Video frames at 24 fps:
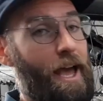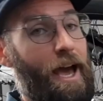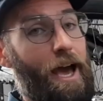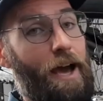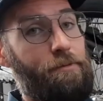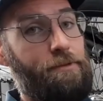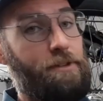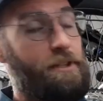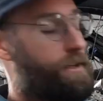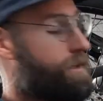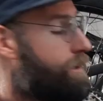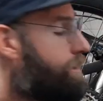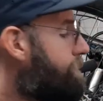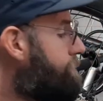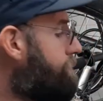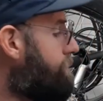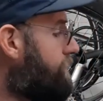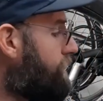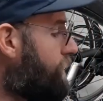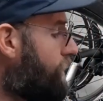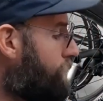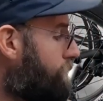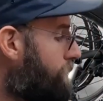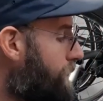have to,
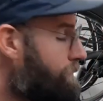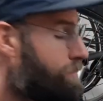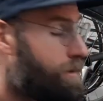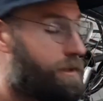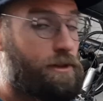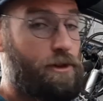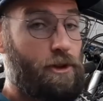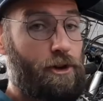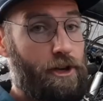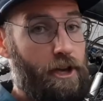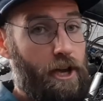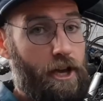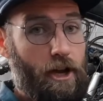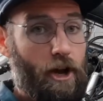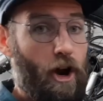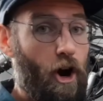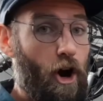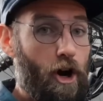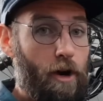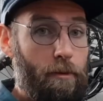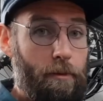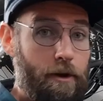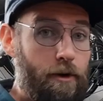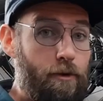you know, maybe look at
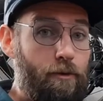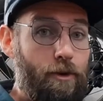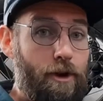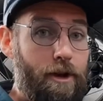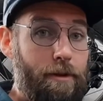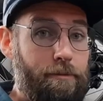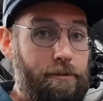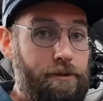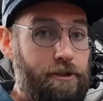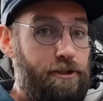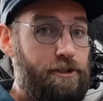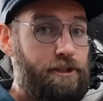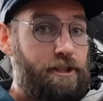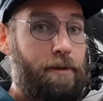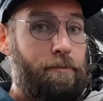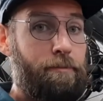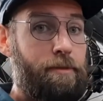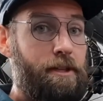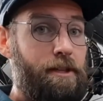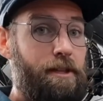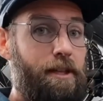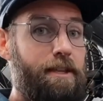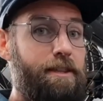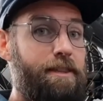carbon rims or
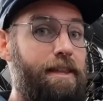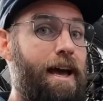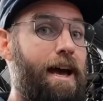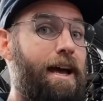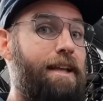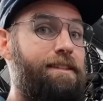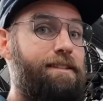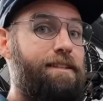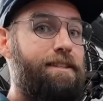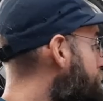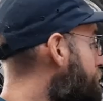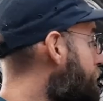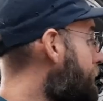something like that.